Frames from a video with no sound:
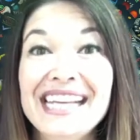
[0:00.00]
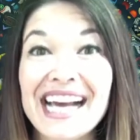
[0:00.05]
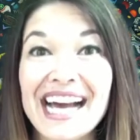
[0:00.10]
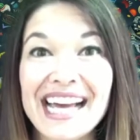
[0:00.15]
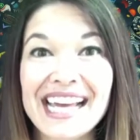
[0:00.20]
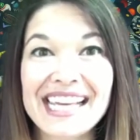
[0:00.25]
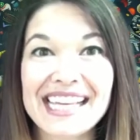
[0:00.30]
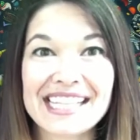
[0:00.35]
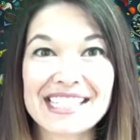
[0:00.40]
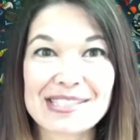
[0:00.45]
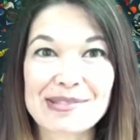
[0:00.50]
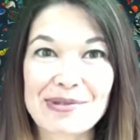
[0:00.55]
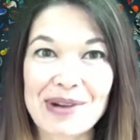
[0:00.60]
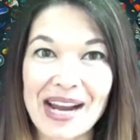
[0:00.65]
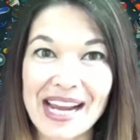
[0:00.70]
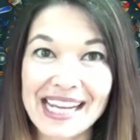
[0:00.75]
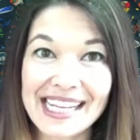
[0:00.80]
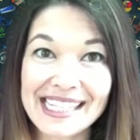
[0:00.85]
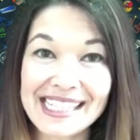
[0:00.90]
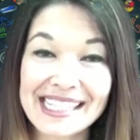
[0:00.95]
Yikes,
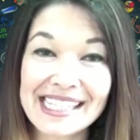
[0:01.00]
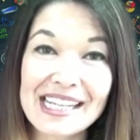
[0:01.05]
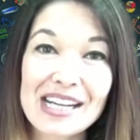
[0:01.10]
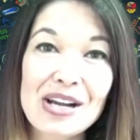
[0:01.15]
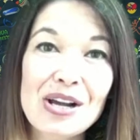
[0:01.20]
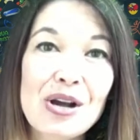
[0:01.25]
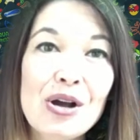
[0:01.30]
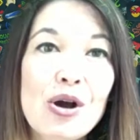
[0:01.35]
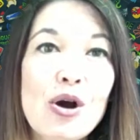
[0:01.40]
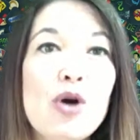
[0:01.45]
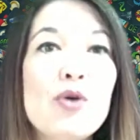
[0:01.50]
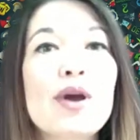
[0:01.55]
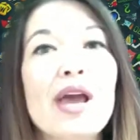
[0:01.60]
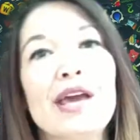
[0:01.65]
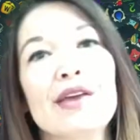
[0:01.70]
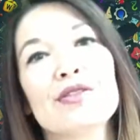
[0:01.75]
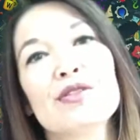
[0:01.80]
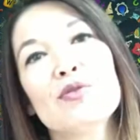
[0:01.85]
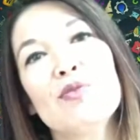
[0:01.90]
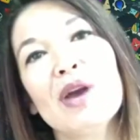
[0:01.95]
right?
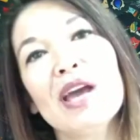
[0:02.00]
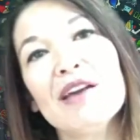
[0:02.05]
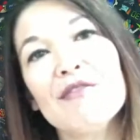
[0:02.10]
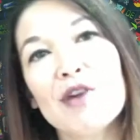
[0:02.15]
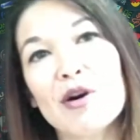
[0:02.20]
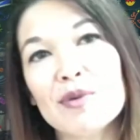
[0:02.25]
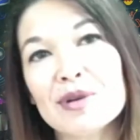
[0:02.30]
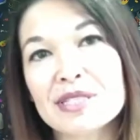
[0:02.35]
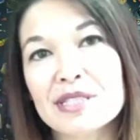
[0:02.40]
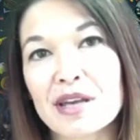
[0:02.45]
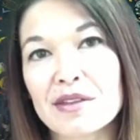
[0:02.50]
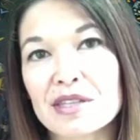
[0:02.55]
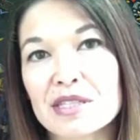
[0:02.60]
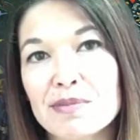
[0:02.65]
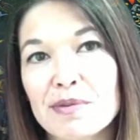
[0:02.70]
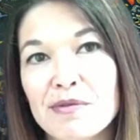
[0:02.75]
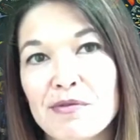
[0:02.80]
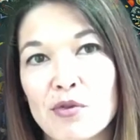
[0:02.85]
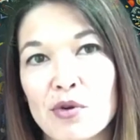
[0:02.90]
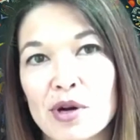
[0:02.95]
okay, the way I've always done this
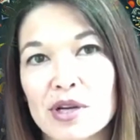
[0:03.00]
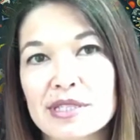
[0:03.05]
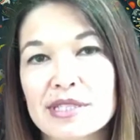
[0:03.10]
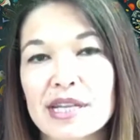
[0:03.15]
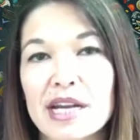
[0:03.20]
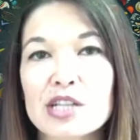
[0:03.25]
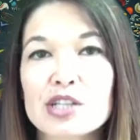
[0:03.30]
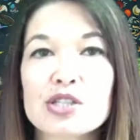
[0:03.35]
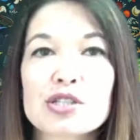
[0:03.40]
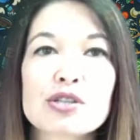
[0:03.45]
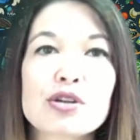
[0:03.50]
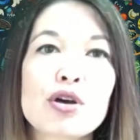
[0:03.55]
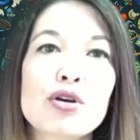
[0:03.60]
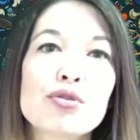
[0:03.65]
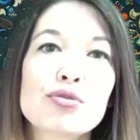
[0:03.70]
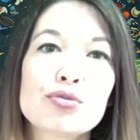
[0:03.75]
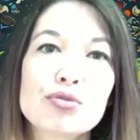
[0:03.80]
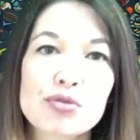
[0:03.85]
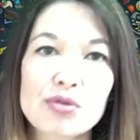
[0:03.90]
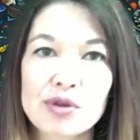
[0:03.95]
before is that I just
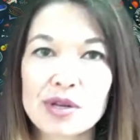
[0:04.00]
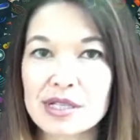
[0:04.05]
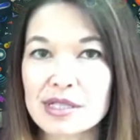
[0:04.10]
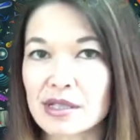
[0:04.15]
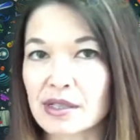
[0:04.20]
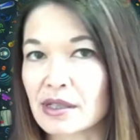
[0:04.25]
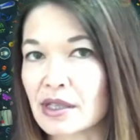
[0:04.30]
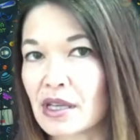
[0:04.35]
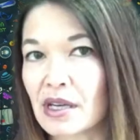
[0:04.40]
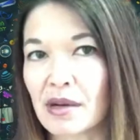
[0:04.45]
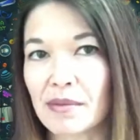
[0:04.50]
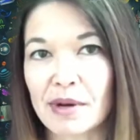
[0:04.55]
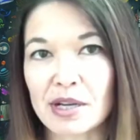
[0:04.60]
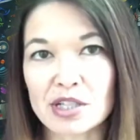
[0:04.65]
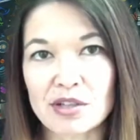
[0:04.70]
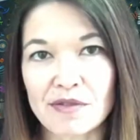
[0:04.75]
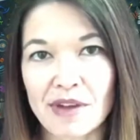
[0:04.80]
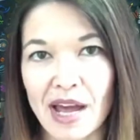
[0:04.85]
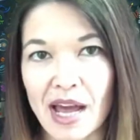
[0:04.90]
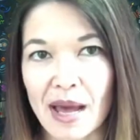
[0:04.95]
go through and delete a
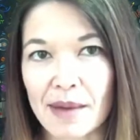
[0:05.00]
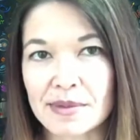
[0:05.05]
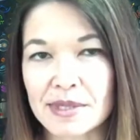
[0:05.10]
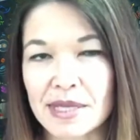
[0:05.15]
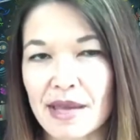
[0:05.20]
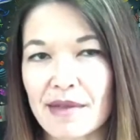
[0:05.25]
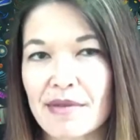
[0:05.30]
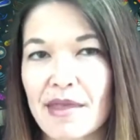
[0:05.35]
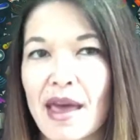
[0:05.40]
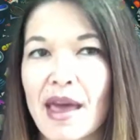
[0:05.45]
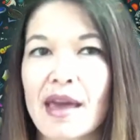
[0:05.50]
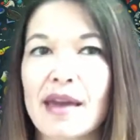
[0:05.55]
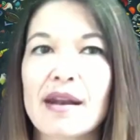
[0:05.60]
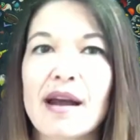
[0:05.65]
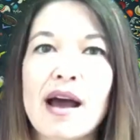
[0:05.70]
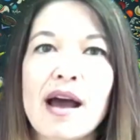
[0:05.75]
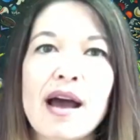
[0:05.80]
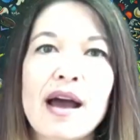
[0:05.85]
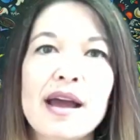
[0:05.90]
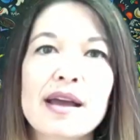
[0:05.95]
bunch of apps and then
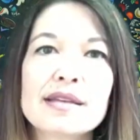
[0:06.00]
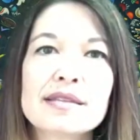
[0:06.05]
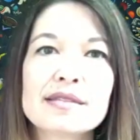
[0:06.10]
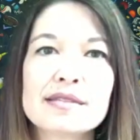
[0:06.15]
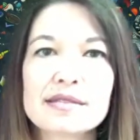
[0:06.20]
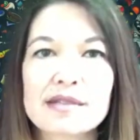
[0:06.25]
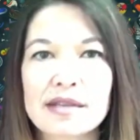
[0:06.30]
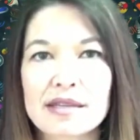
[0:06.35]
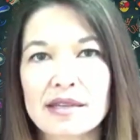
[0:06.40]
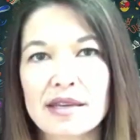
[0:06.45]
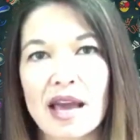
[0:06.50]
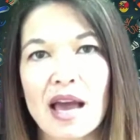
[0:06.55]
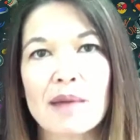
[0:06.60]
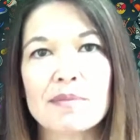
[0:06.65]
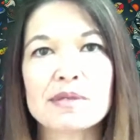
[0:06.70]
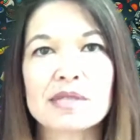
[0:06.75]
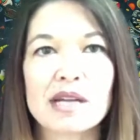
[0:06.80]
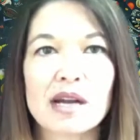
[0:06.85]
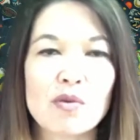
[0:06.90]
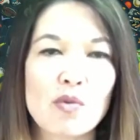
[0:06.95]
I stick the
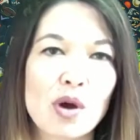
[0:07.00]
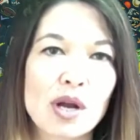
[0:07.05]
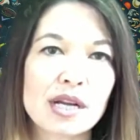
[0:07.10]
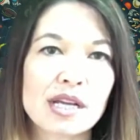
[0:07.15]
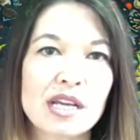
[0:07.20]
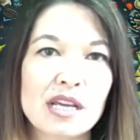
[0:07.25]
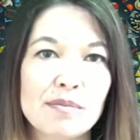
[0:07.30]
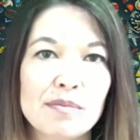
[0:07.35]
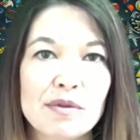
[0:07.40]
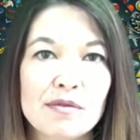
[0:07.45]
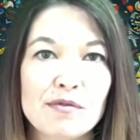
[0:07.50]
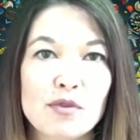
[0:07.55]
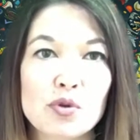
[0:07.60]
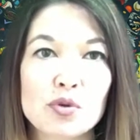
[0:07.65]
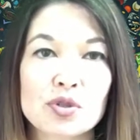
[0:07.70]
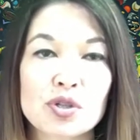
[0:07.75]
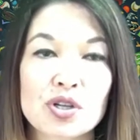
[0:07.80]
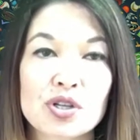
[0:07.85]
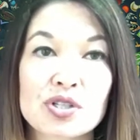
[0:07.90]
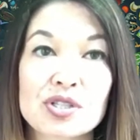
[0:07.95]
apps that I want to keep in
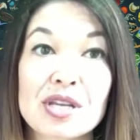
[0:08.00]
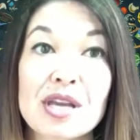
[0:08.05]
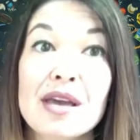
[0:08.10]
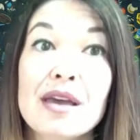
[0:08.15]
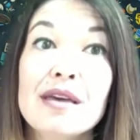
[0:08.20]
folders.